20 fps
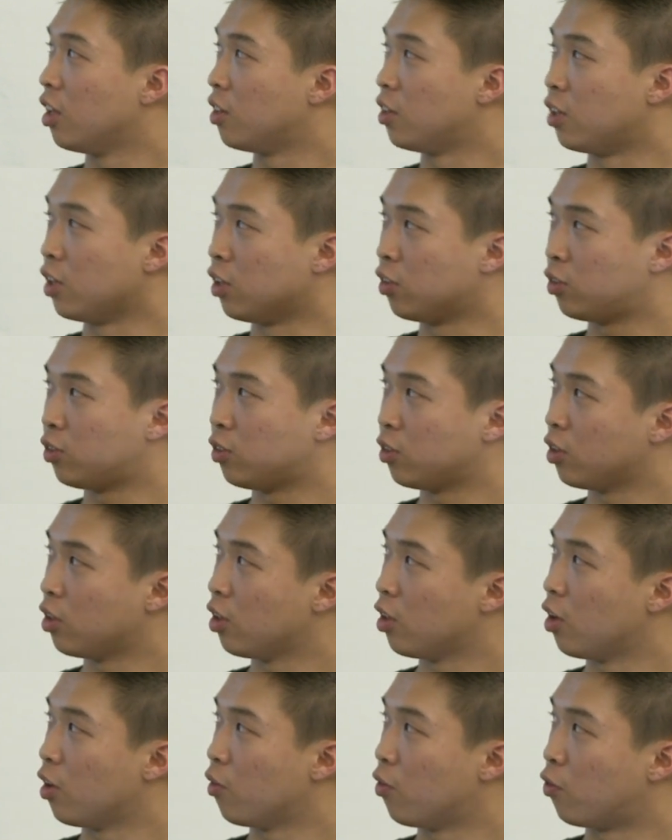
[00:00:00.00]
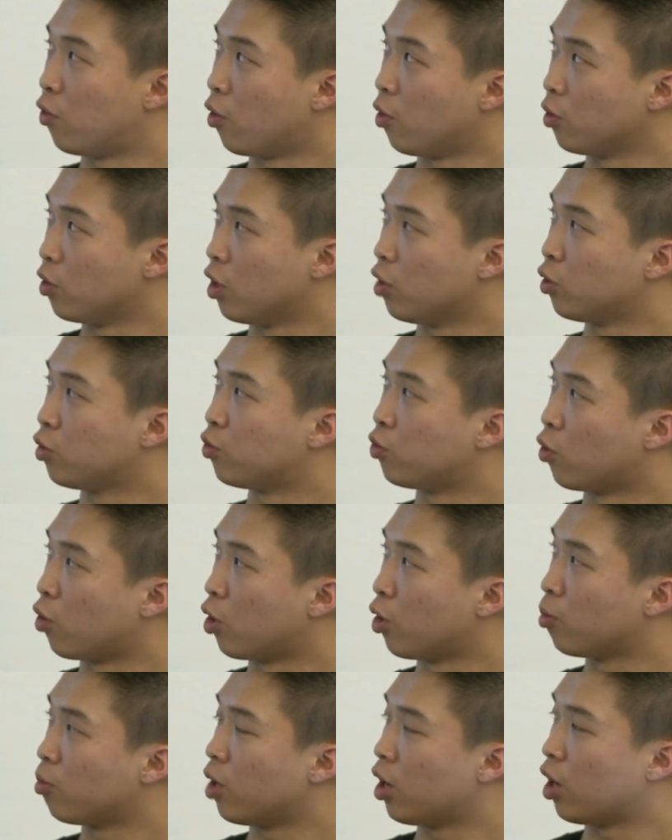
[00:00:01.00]
this, fo this
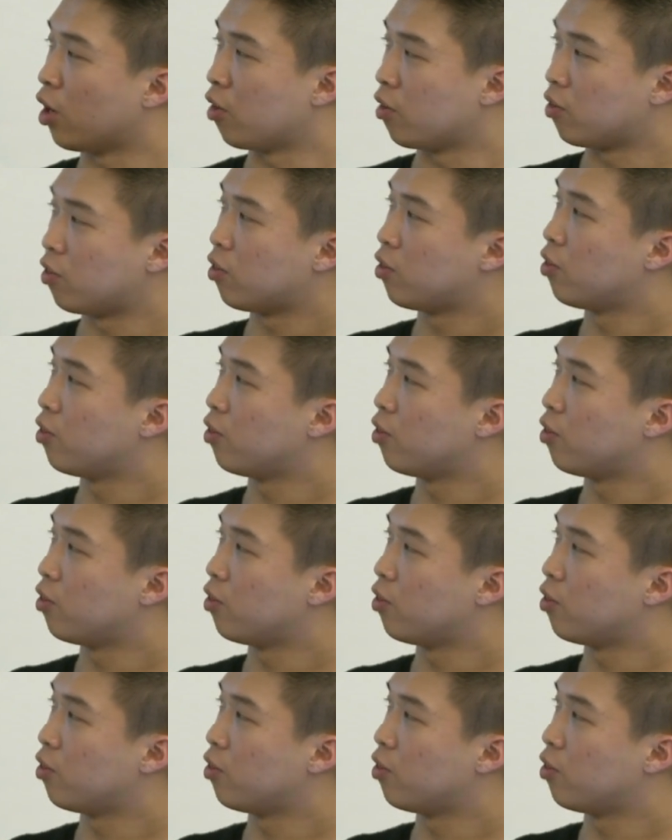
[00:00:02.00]
form of